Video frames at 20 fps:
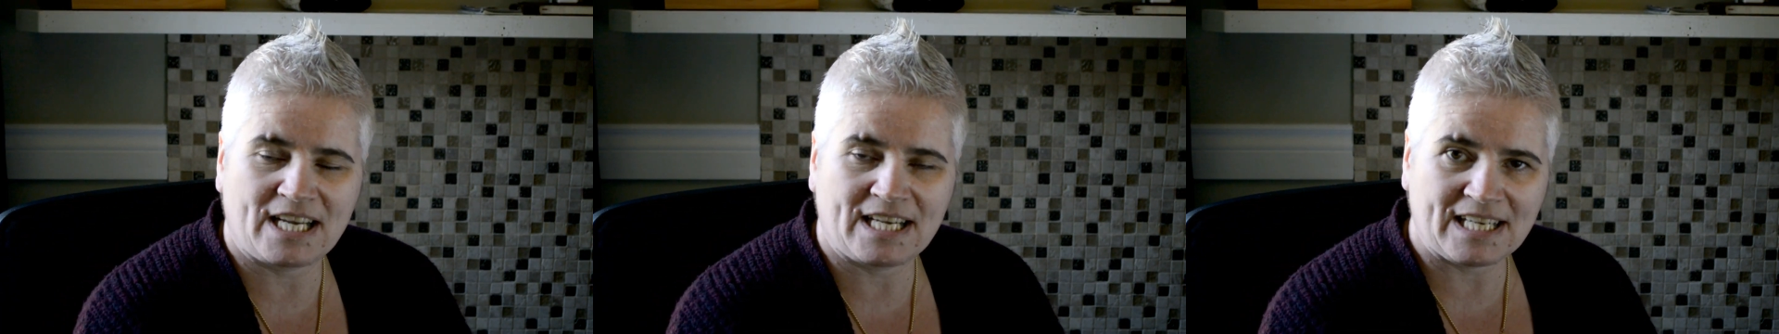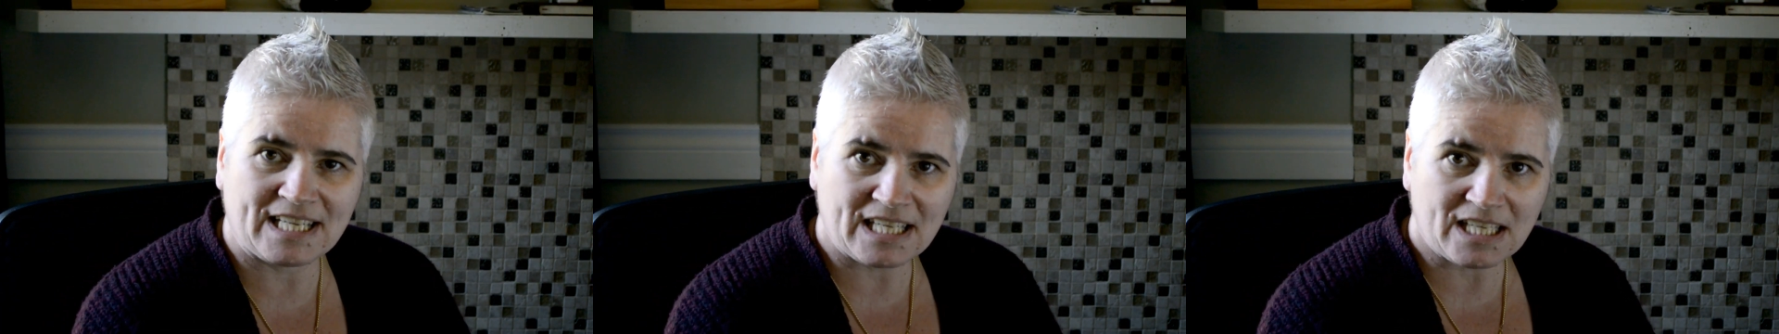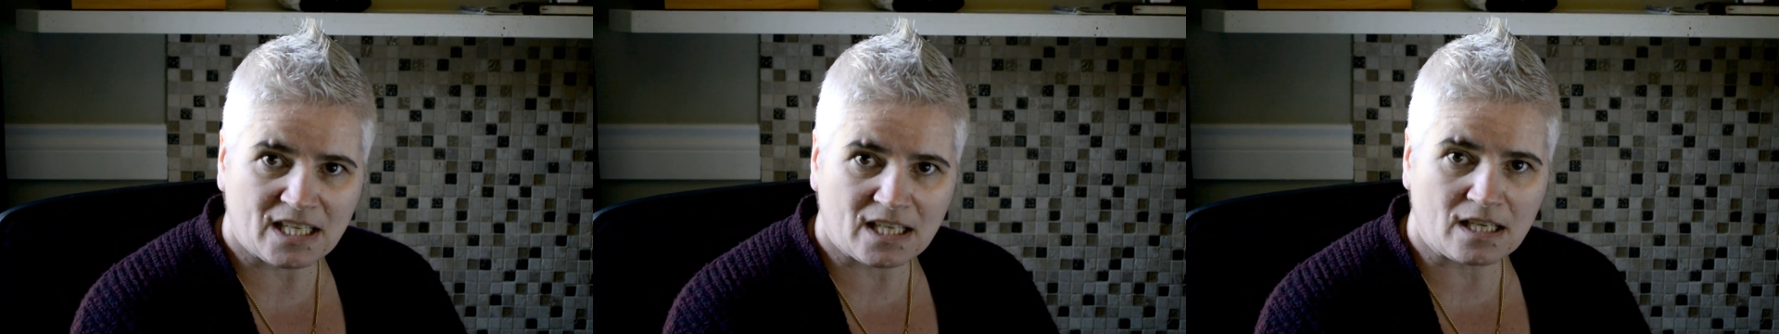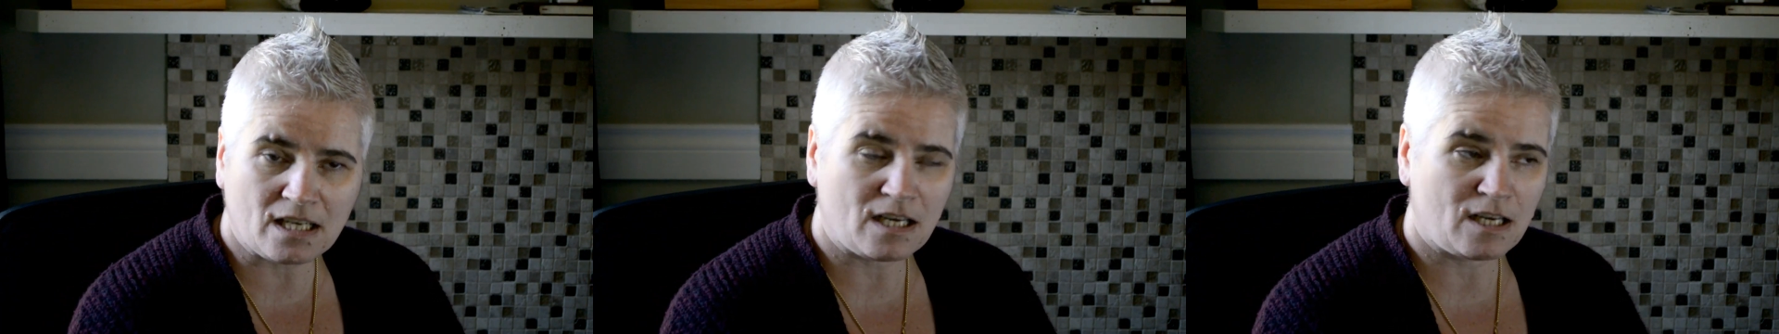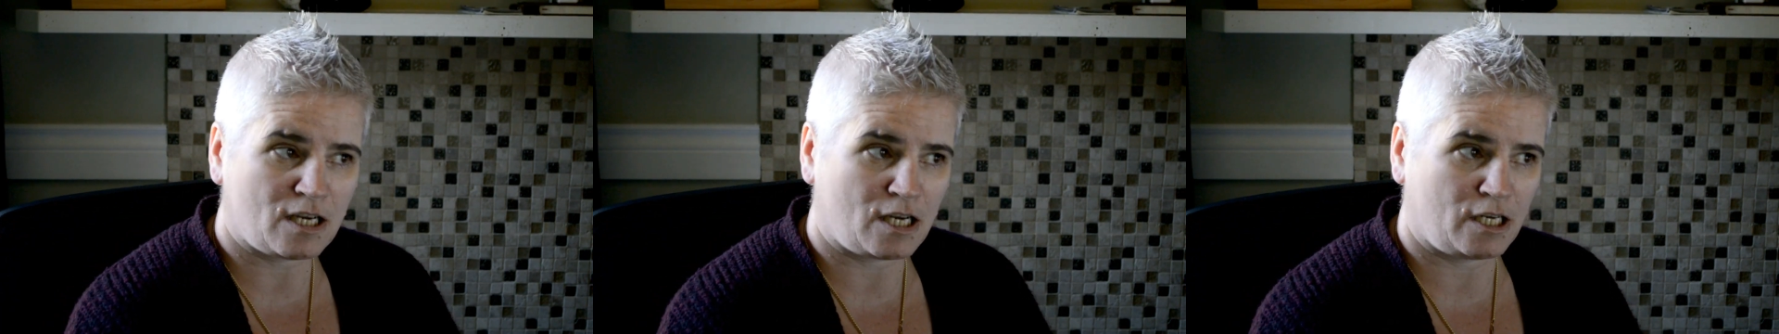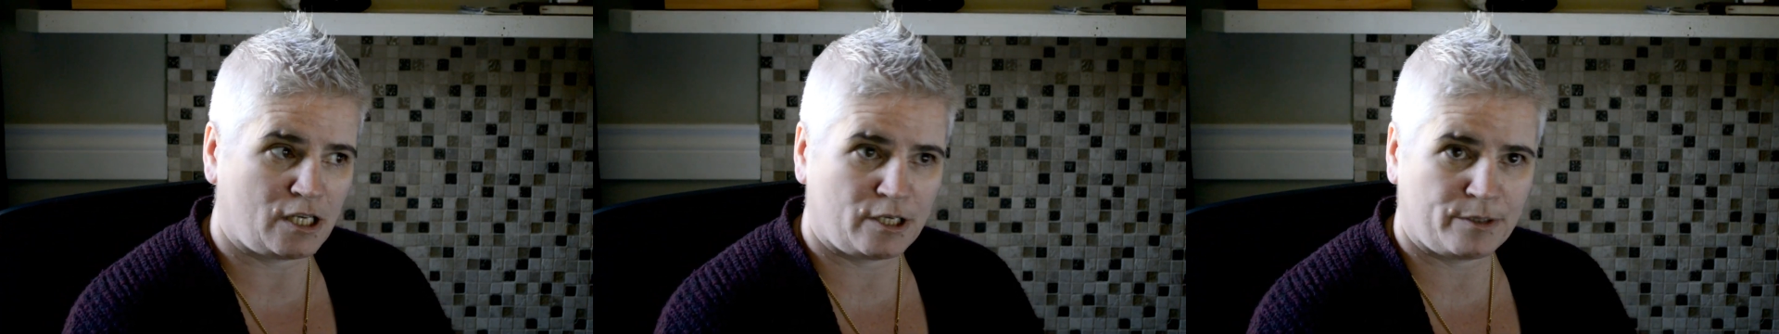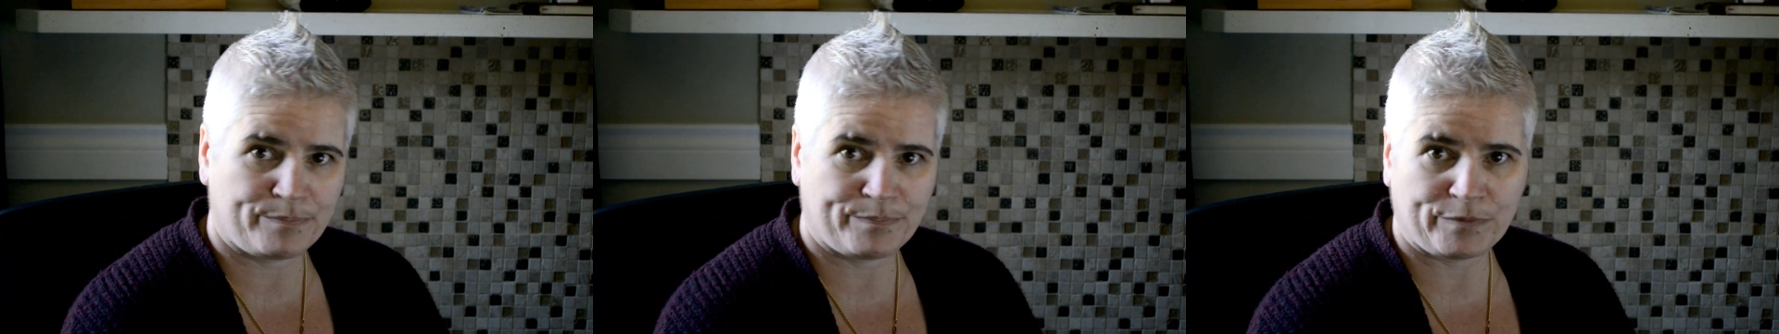Lee,
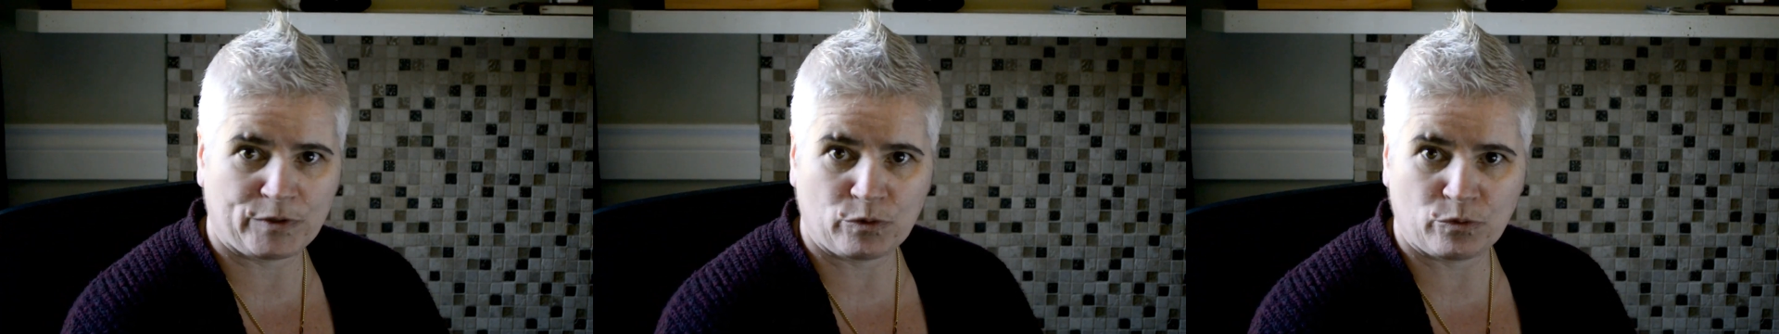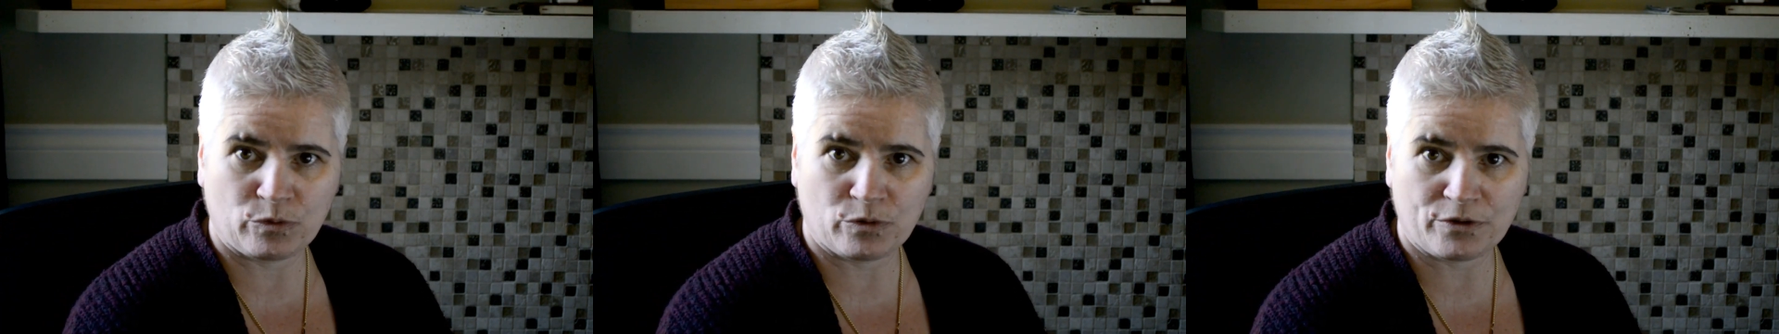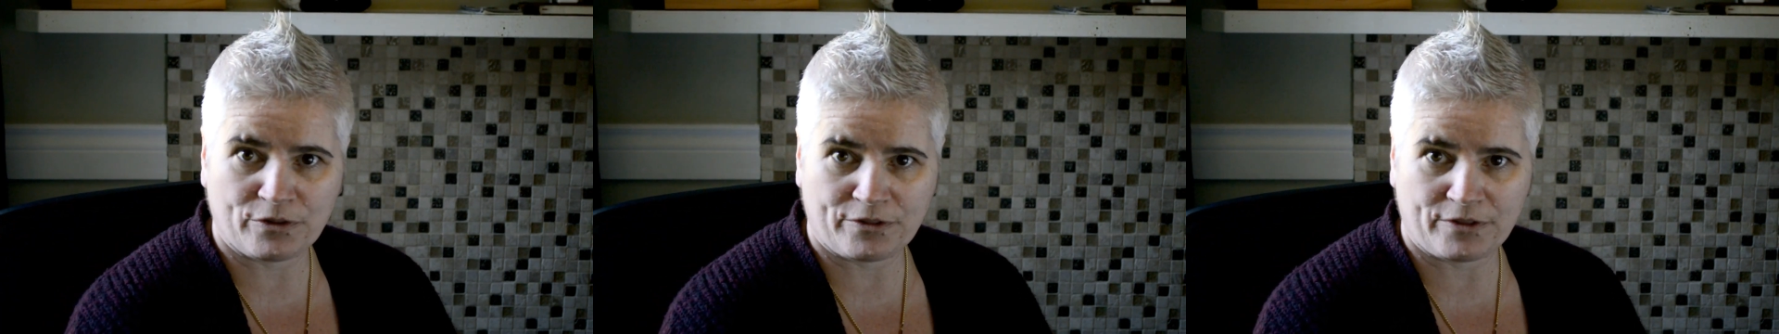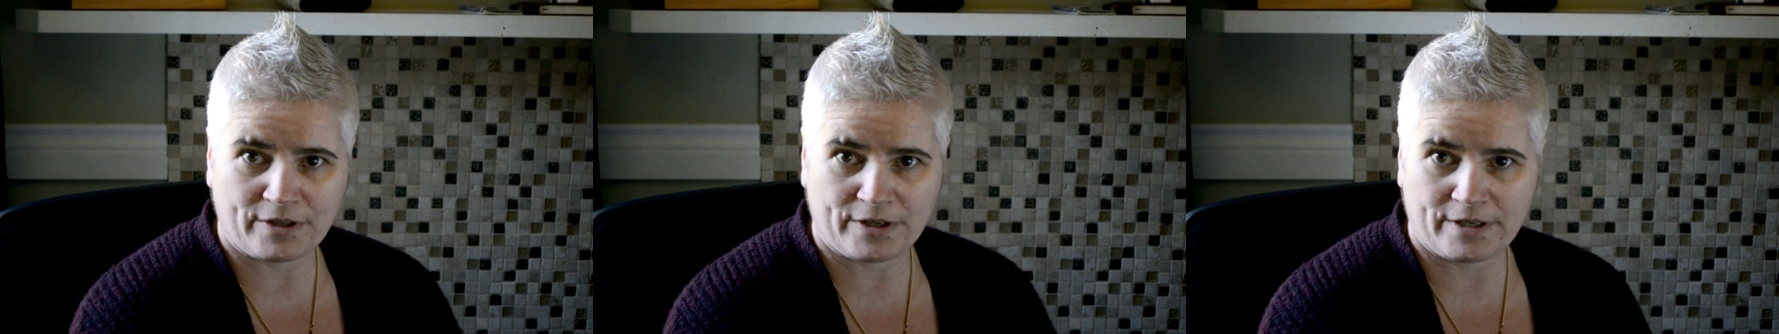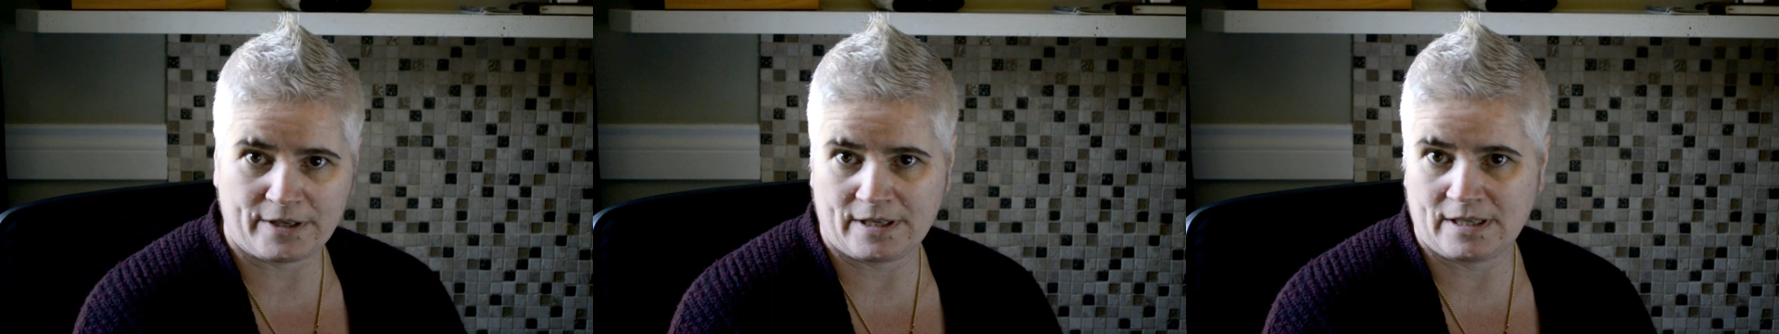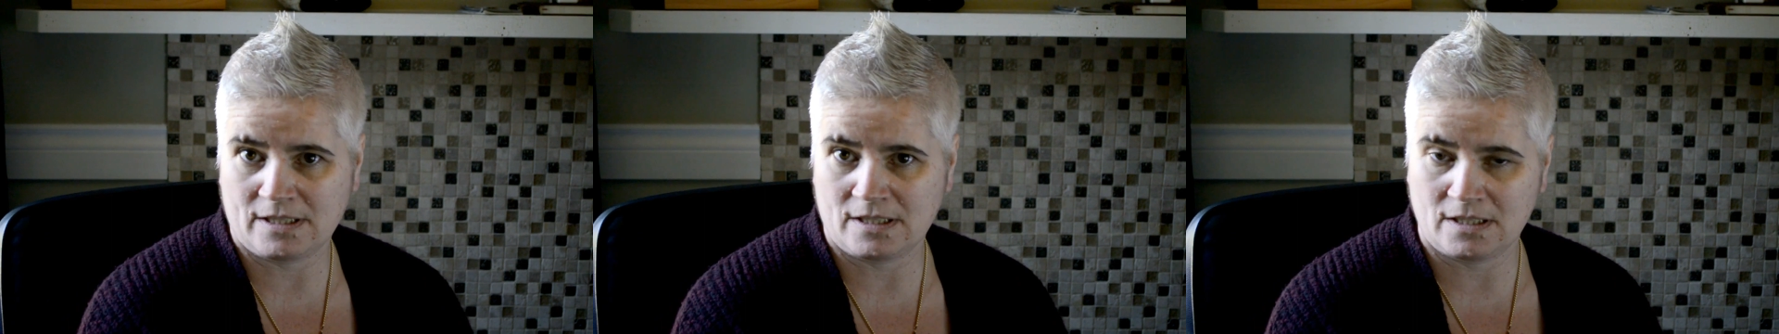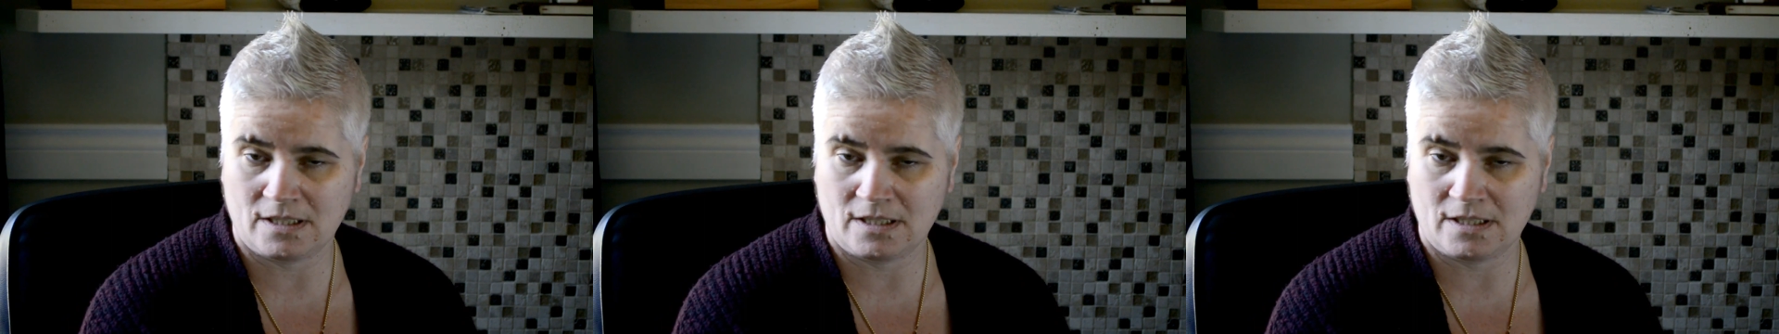author